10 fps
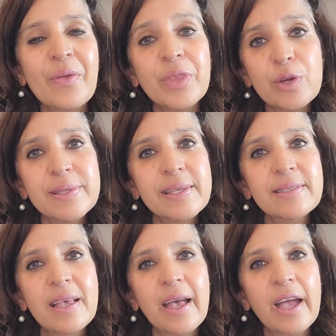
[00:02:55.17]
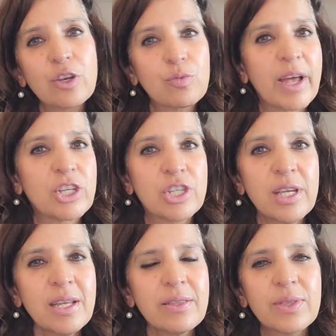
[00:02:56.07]
there's this
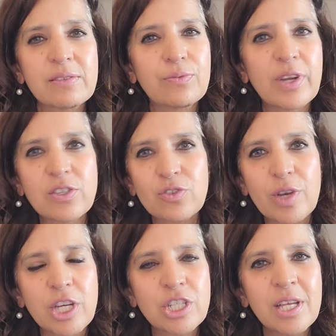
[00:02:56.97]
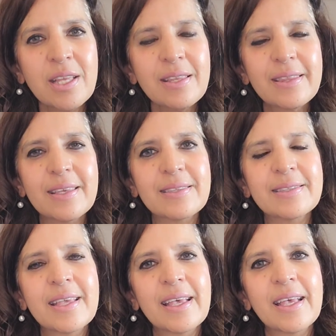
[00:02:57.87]
aggression, this frustration, this